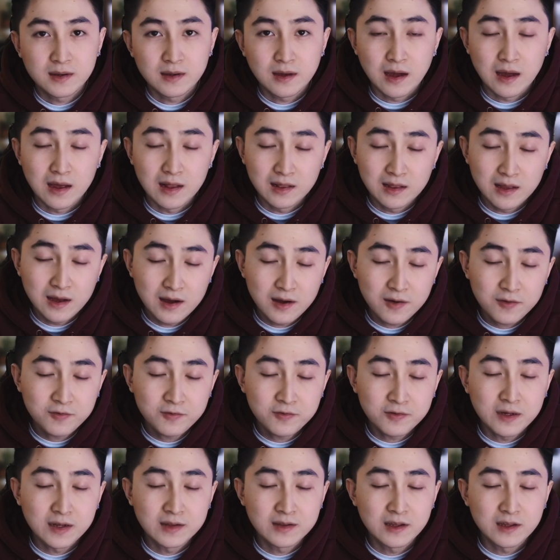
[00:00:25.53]
I love
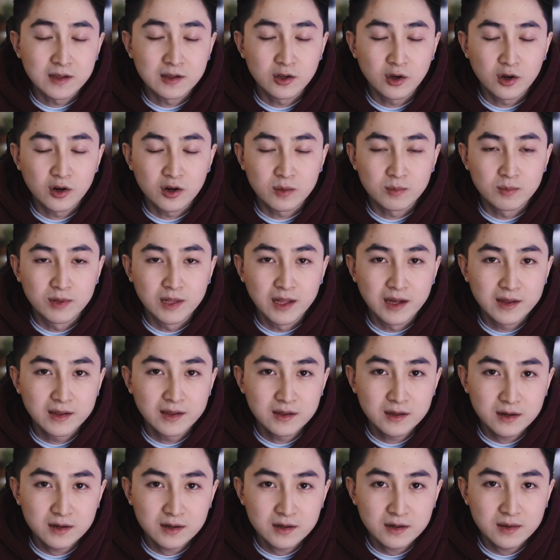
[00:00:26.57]
and adore
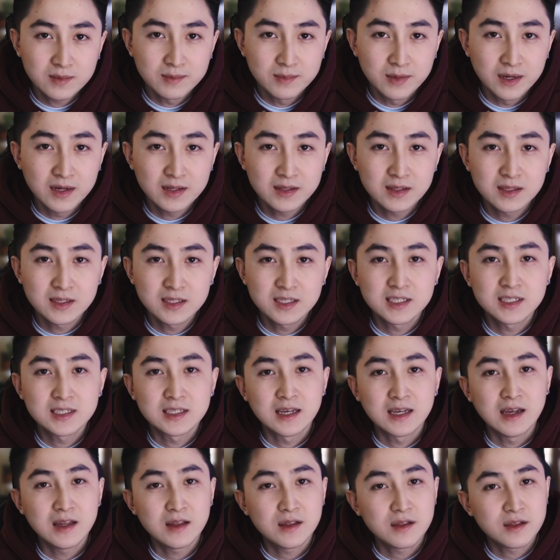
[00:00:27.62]
Blender, but
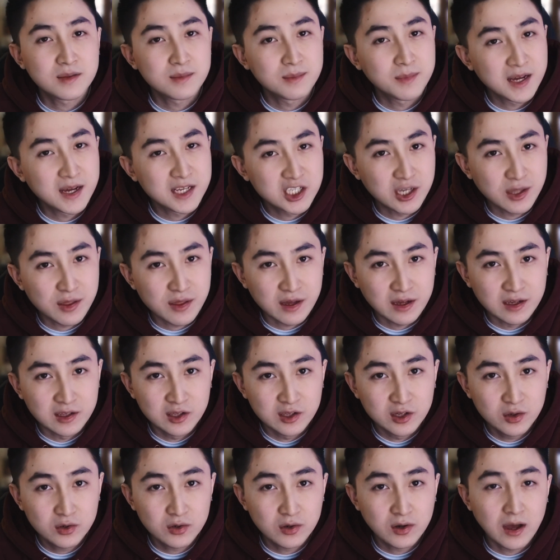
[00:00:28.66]
as much as I
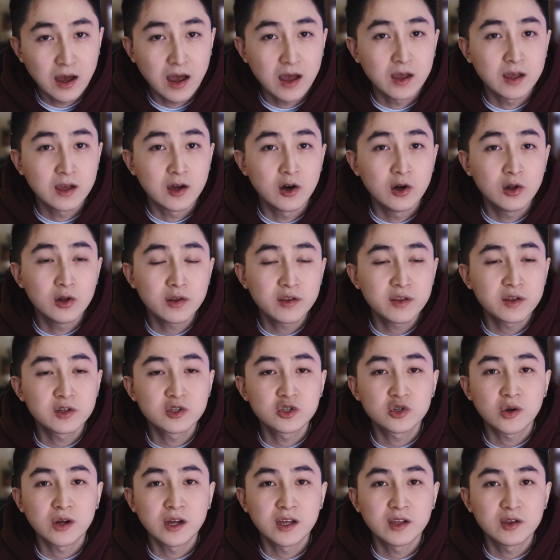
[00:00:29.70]
do, I also
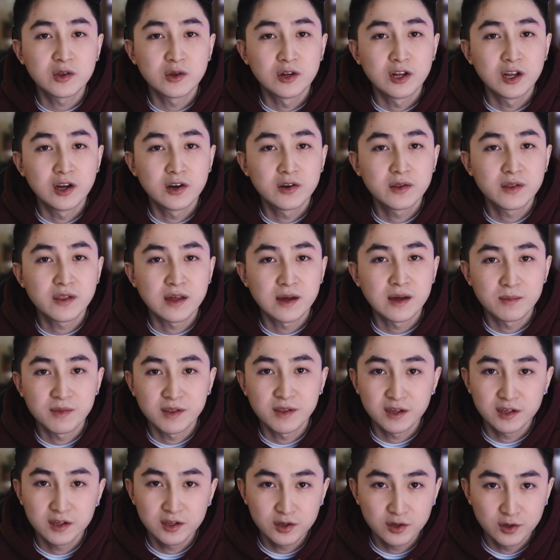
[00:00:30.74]
try to learn
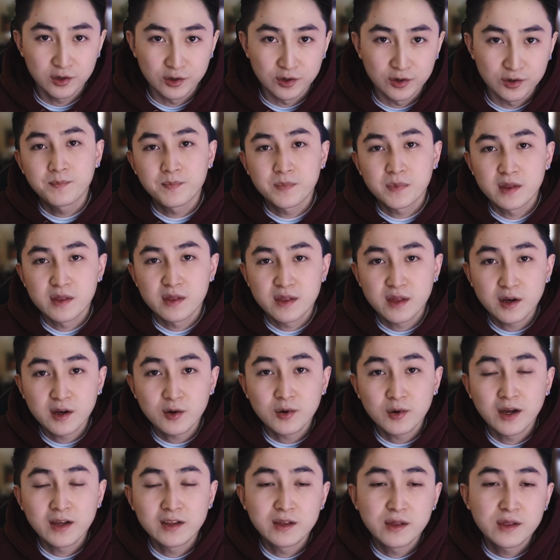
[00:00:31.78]
something new. So
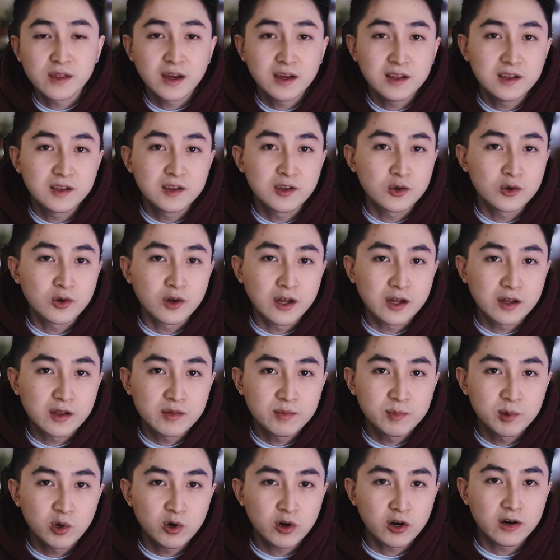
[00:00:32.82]
I decided to
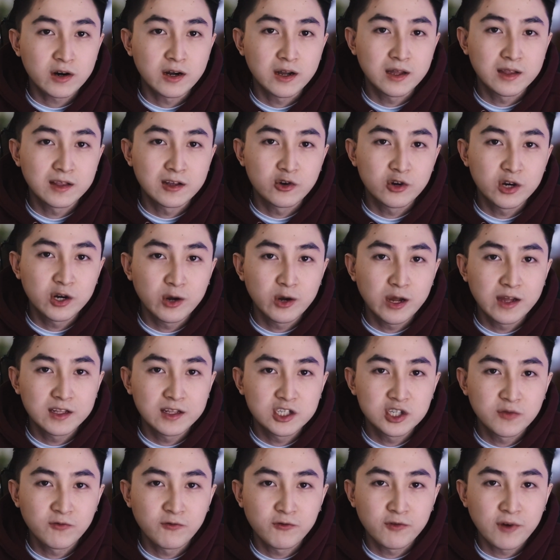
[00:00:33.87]
explore Unreal
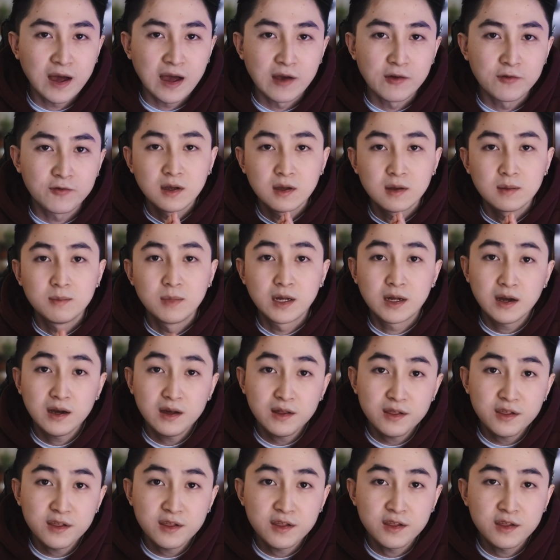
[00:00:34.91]
Engine 5.
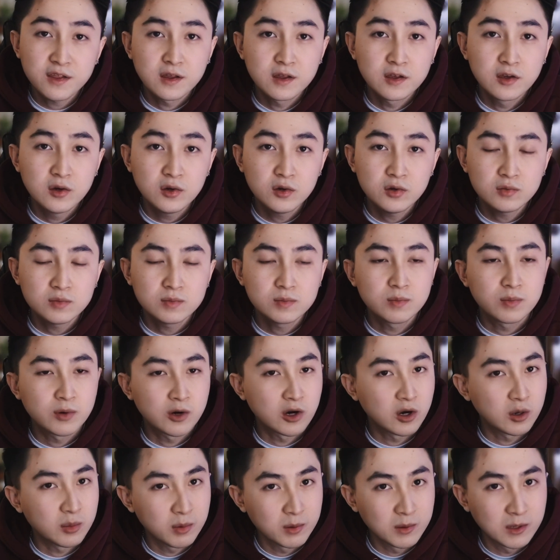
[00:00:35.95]
Because you
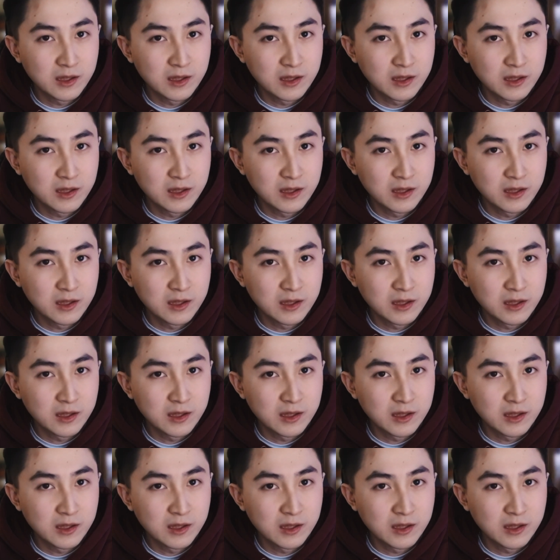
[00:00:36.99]
probably